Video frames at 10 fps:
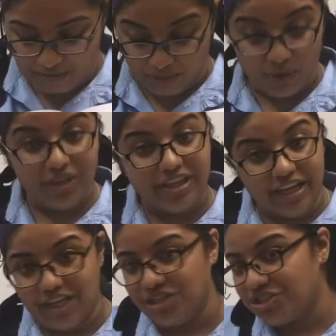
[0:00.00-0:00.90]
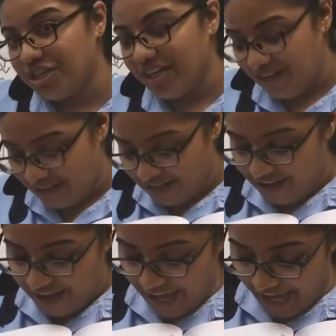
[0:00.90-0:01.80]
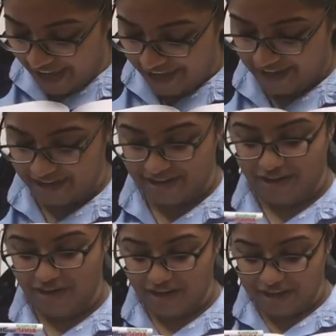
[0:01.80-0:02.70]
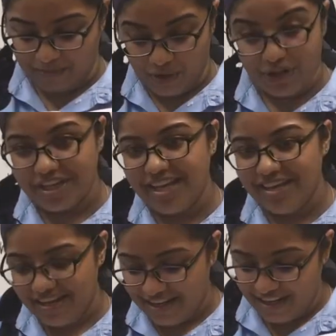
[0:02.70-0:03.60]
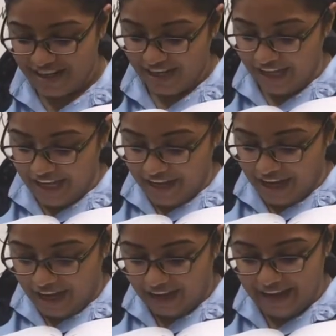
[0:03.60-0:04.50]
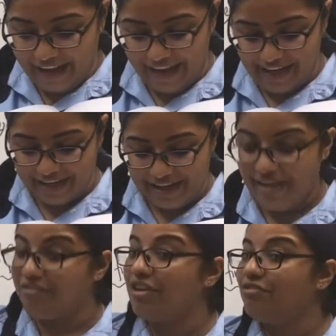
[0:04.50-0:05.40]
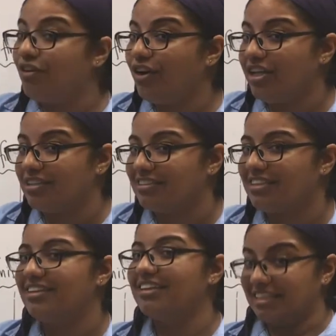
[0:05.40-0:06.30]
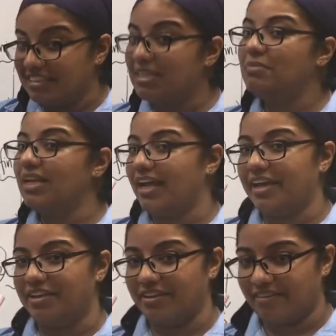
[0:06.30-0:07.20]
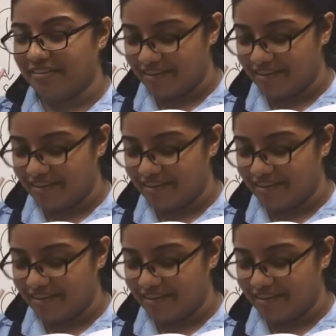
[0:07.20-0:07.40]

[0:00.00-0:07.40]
Both ancient and modern are held every 4 years. Similar idea.